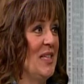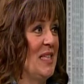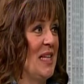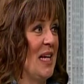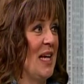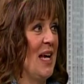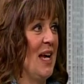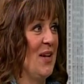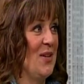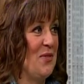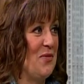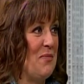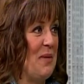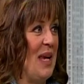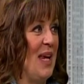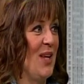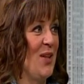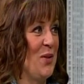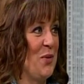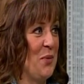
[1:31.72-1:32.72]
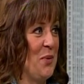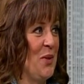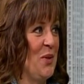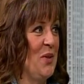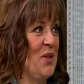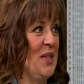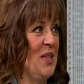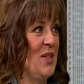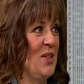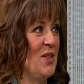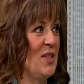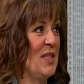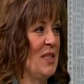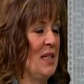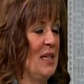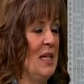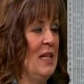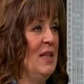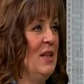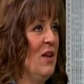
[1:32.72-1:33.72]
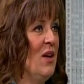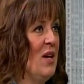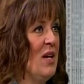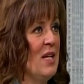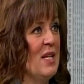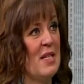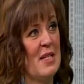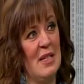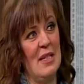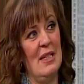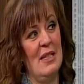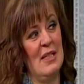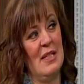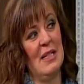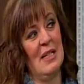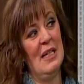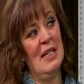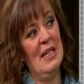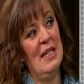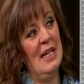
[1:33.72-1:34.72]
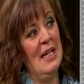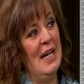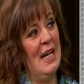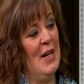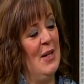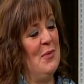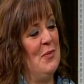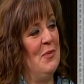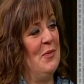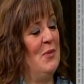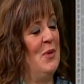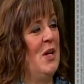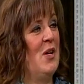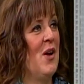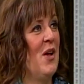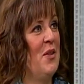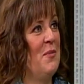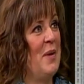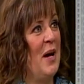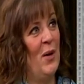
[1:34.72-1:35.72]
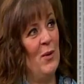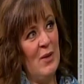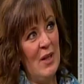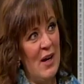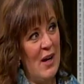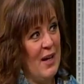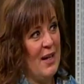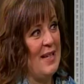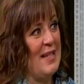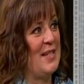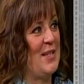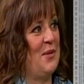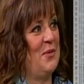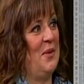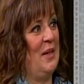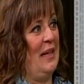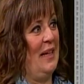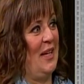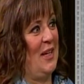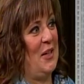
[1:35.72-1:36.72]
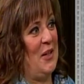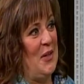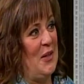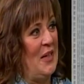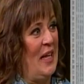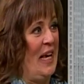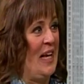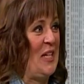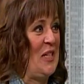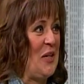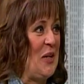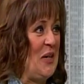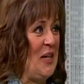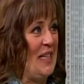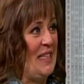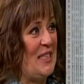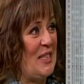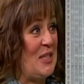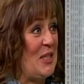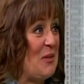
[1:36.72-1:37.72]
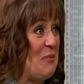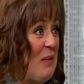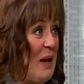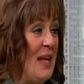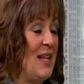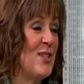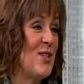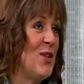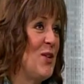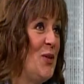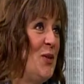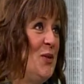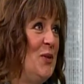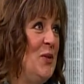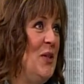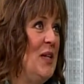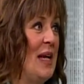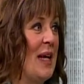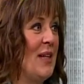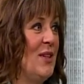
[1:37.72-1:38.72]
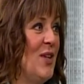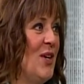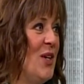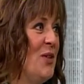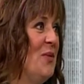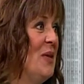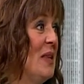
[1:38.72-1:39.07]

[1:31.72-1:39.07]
to kind of make it through. And there's in-laws and we call them outlaws, and we so it just depends on who you get along with.